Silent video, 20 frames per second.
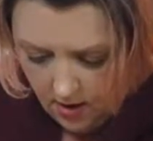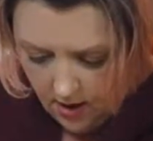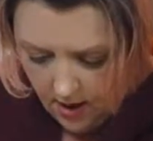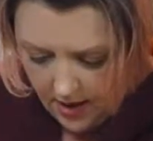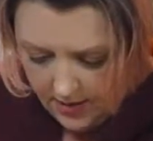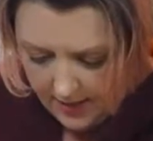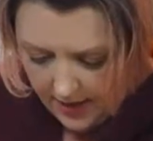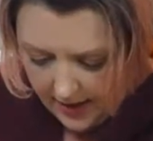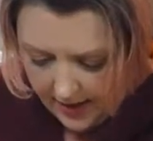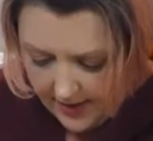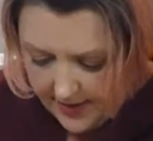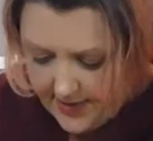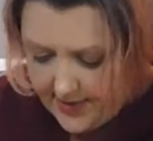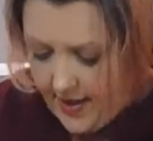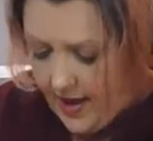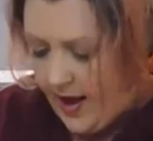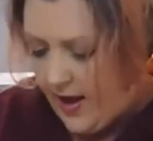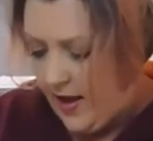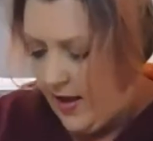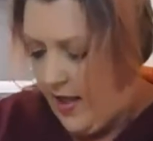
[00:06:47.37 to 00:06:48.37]
And like I
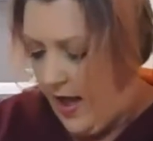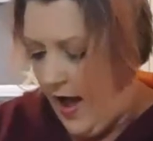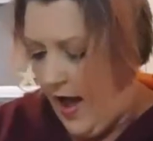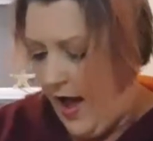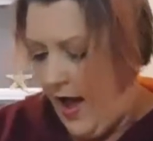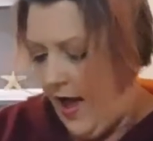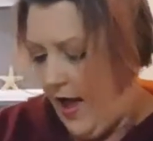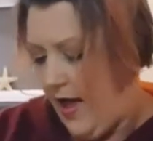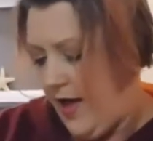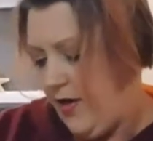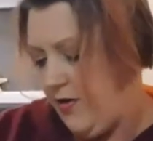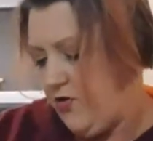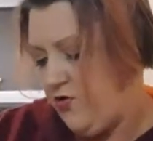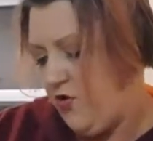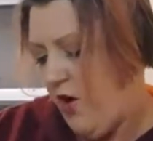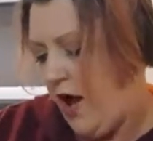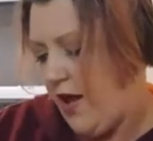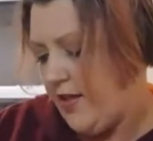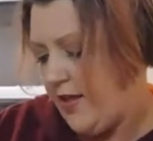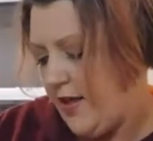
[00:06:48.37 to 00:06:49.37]
said, I
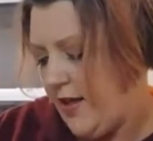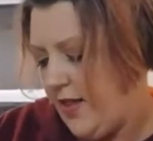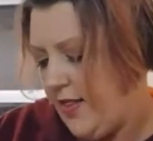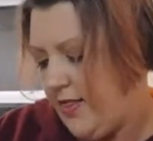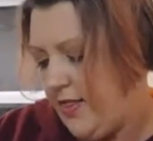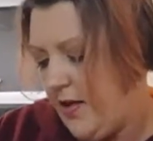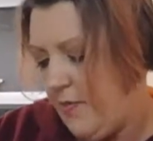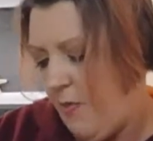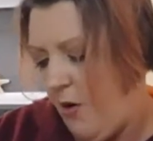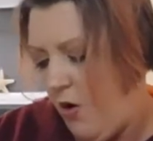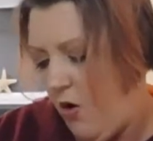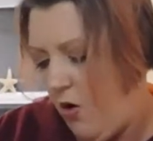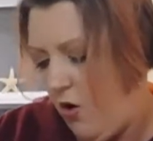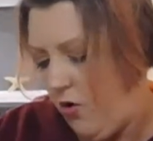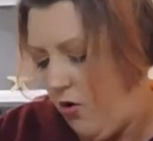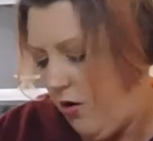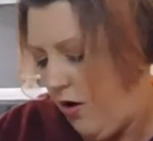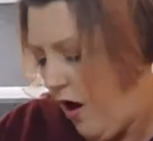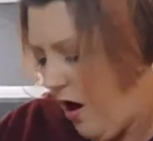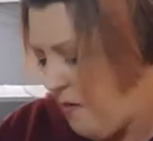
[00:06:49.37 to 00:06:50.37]
tried to get them
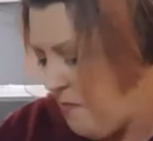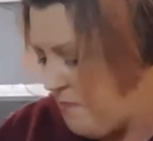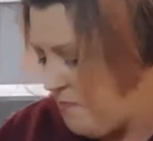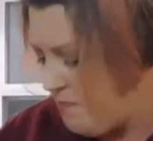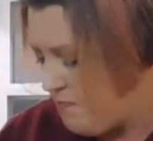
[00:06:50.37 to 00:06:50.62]
all